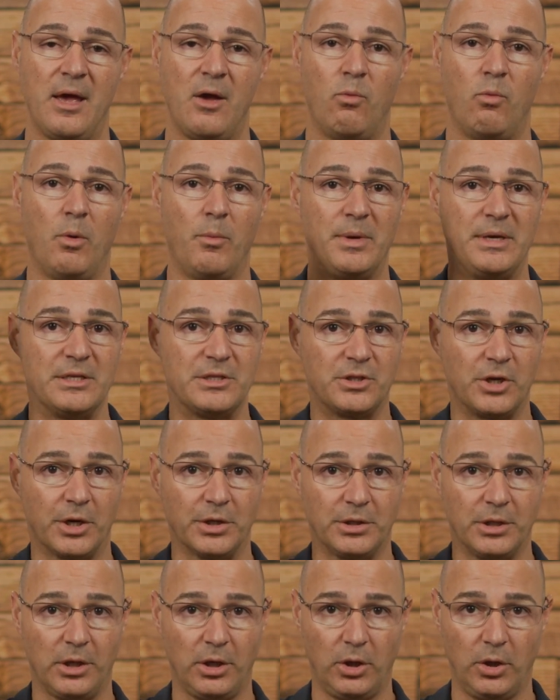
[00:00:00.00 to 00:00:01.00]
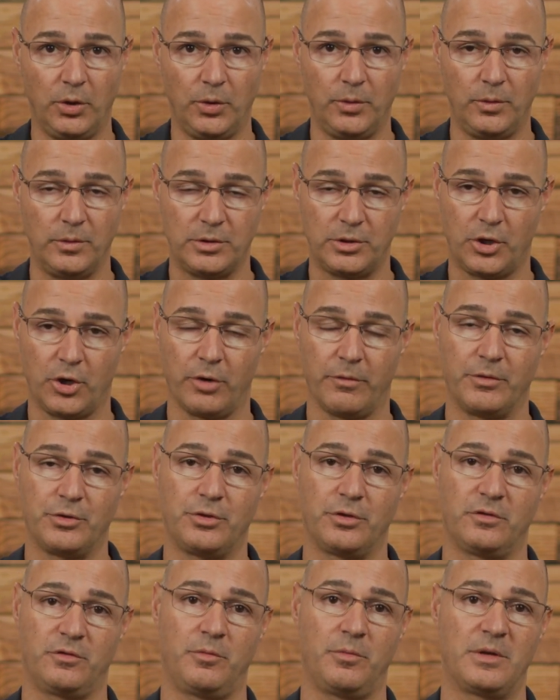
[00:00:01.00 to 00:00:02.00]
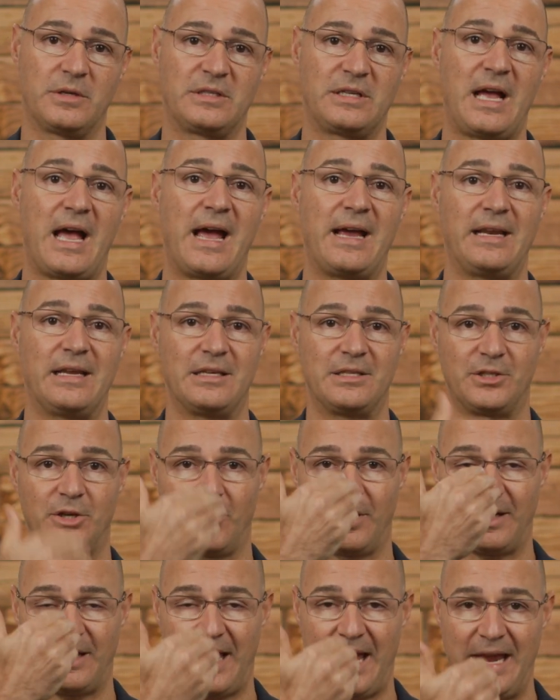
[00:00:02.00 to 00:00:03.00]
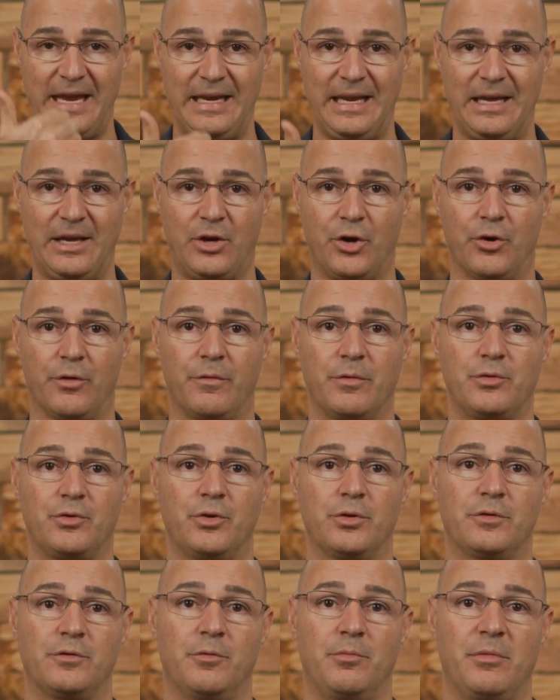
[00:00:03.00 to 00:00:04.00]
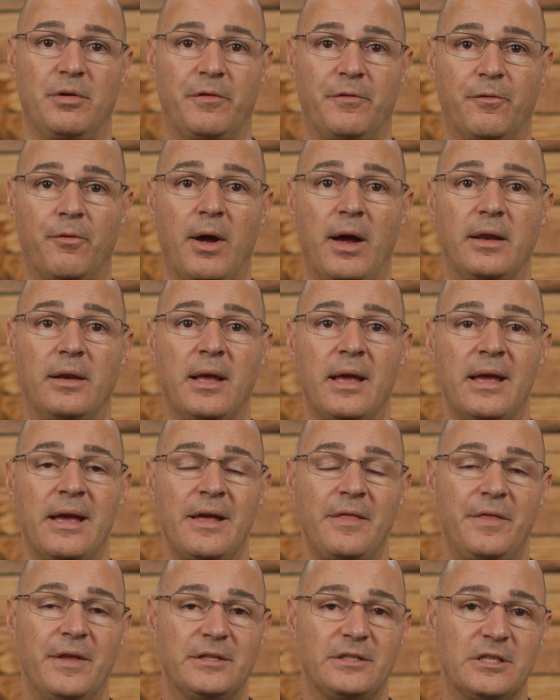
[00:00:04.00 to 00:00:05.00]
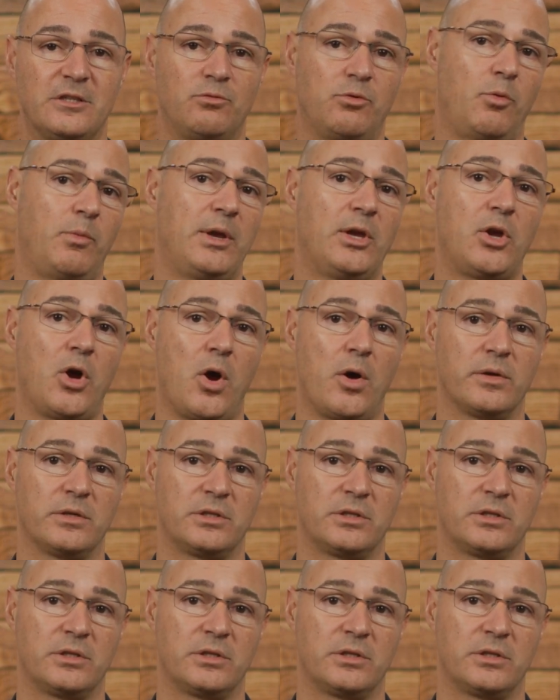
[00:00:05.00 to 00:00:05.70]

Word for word: When we start to lose curvatures from the side and start gaining curvatures from the front, this is what we call